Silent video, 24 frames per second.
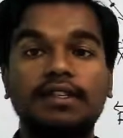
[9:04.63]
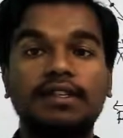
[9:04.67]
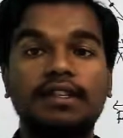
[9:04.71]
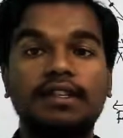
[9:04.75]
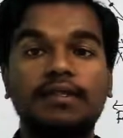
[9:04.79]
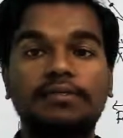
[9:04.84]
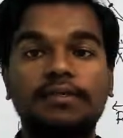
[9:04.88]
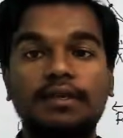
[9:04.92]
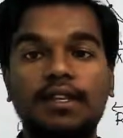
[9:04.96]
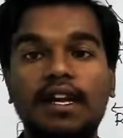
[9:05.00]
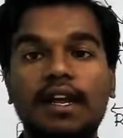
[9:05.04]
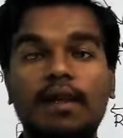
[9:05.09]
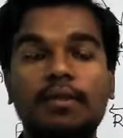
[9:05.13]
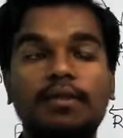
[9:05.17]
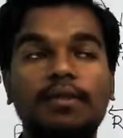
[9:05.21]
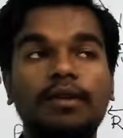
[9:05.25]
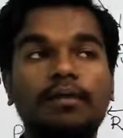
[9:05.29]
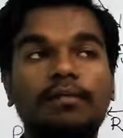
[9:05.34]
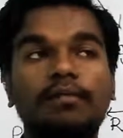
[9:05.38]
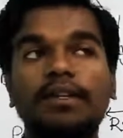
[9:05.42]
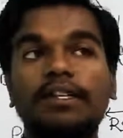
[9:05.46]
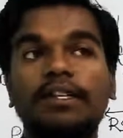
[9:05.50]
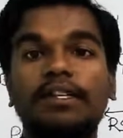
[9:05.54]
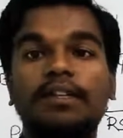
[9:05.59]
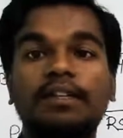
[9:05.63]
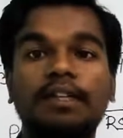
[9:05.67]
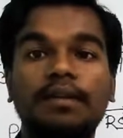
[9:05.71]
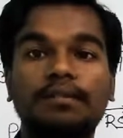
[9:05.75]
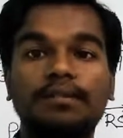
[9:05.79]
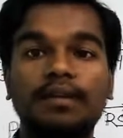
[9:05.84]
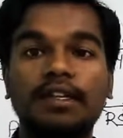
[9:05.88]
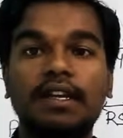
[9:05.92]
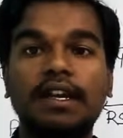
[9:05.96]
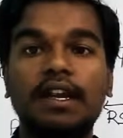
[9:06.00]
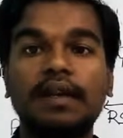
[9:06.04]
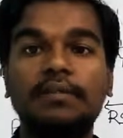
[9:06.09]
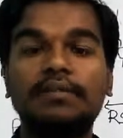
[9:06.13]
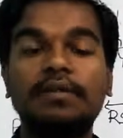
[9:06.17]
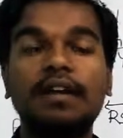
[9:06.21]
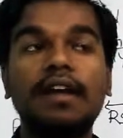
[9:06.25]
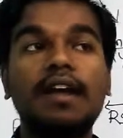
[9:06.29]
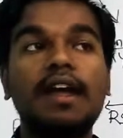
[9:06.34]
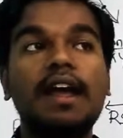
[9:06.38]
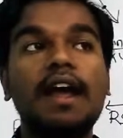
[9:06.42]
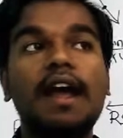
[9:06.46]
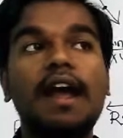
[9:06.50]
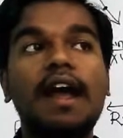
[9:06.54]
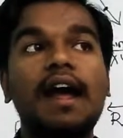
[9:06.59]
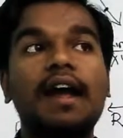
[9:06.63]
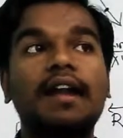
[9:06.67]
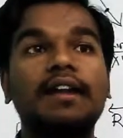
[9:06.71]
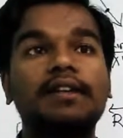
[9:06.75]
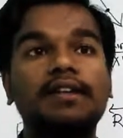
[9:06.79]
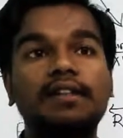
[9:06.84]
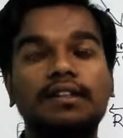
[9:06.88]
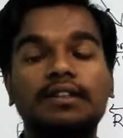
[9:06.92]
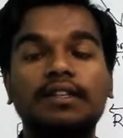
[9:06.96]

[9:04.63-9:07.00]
subscribed, please subscribe, and